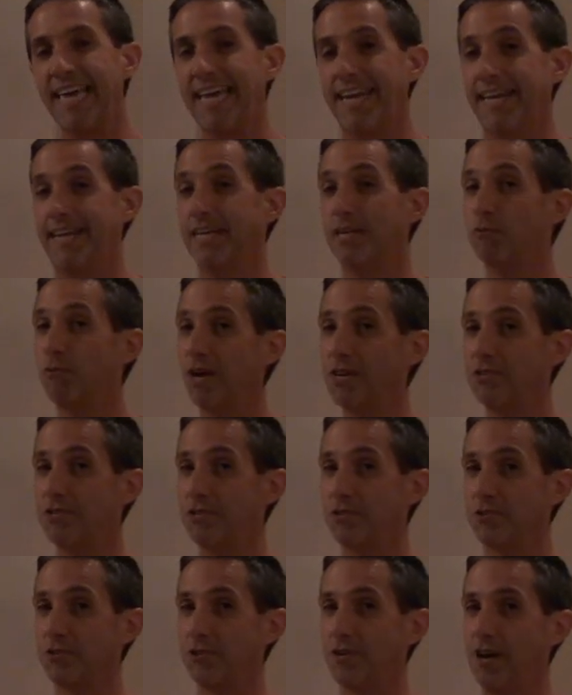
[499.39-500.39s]
And any
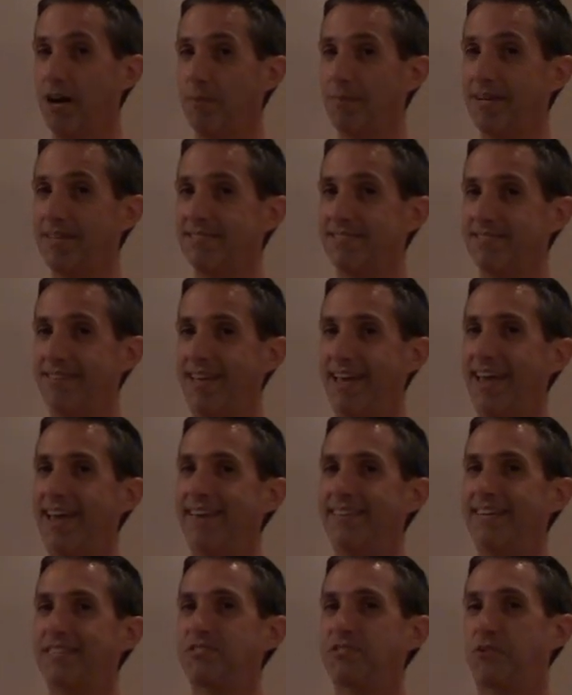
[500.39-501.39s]
questions or comments,
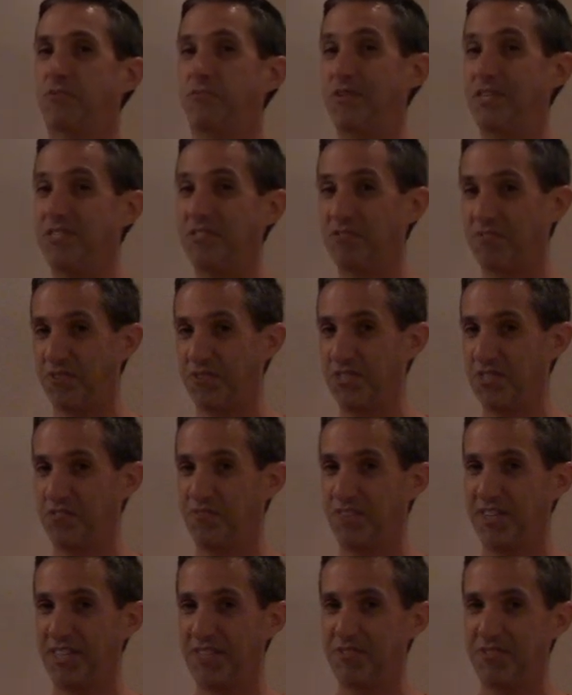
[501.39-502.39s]
hey, that's the reason for this
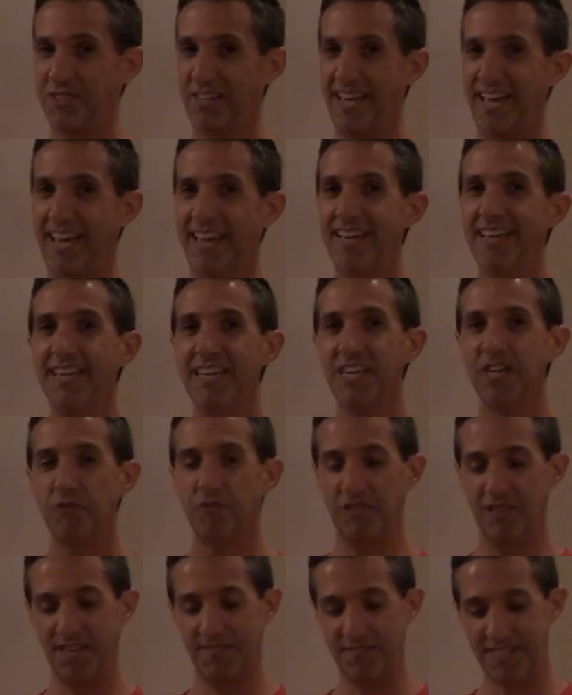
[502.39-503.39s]
video today.
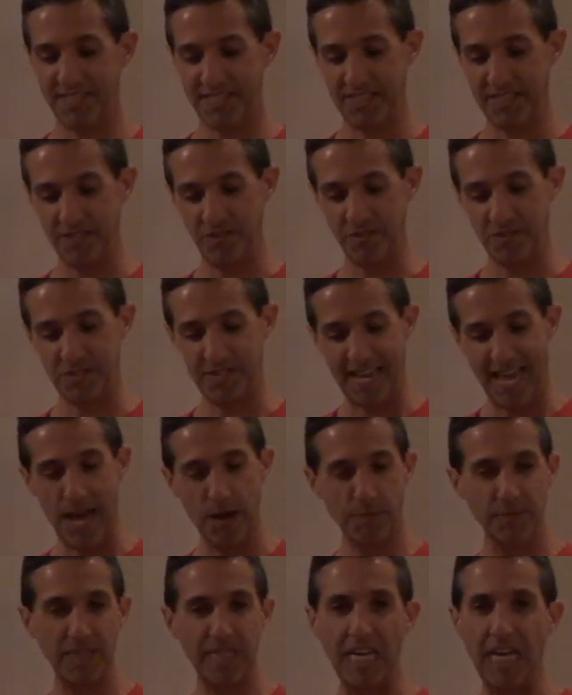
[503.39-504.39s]
We'd love to see those
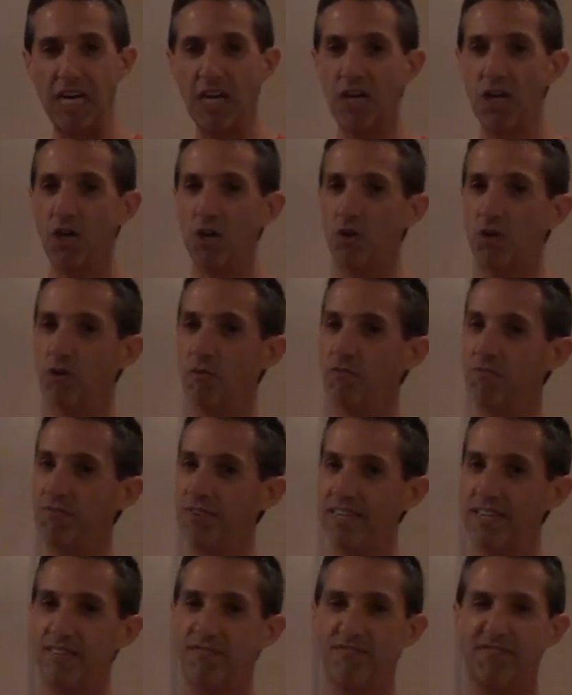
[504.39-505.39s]
down below
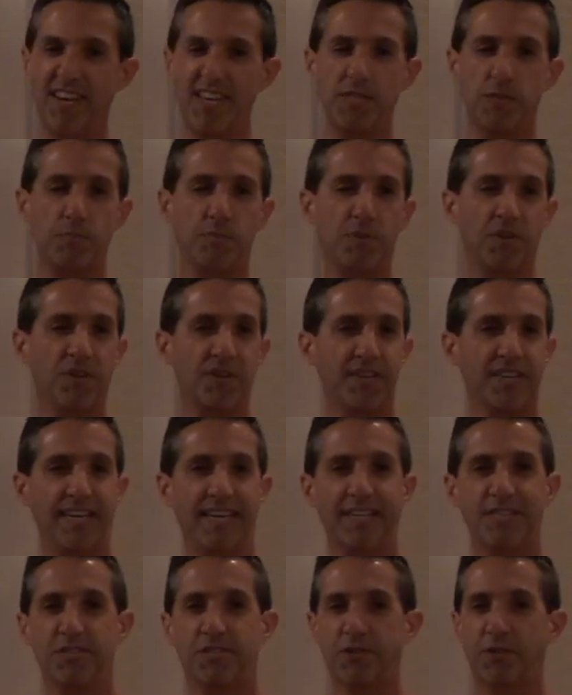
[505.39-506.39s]
via Facebook,
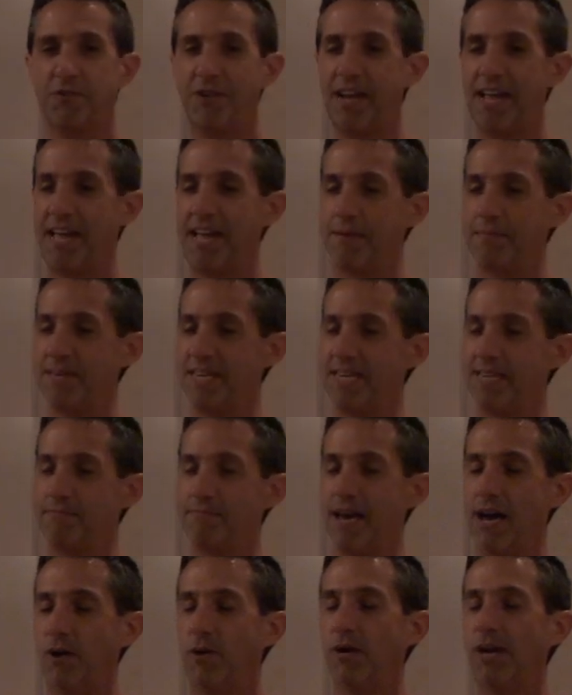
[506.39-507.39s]
Instagram,
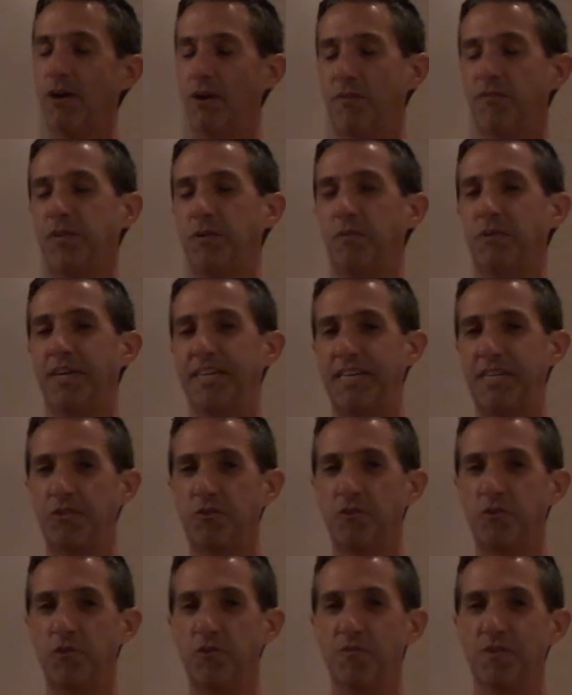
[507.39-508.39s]
email, however you want to get
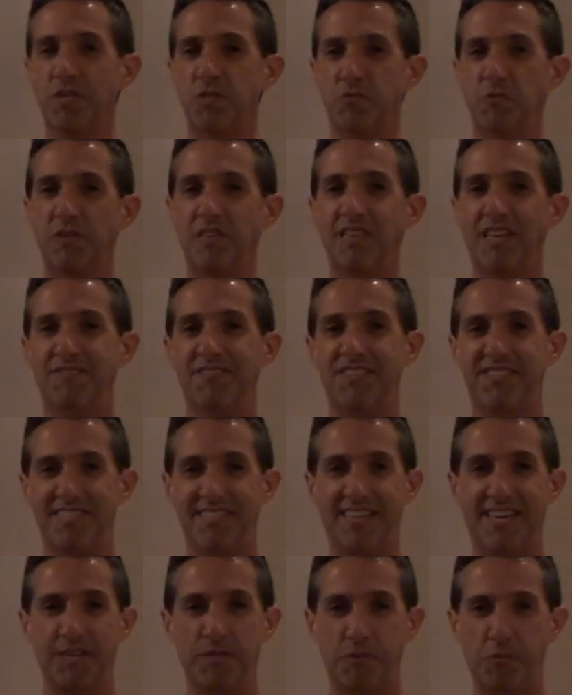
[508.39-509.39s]
a hold of us. We'd love to
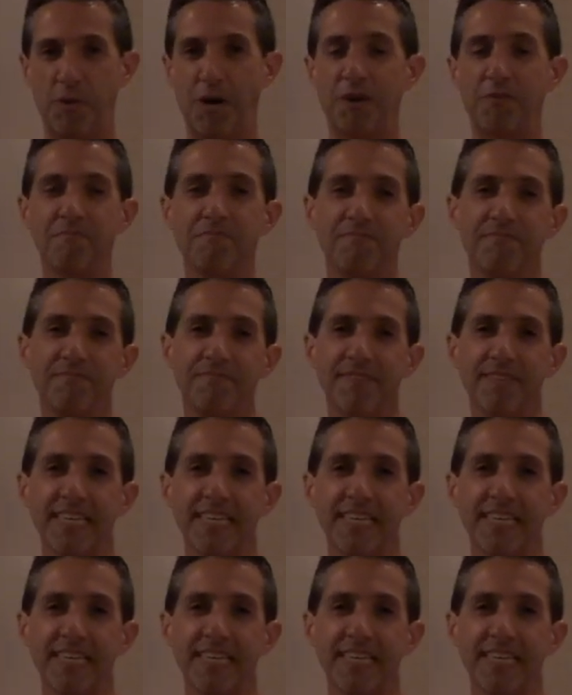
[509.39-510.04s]
see that as well.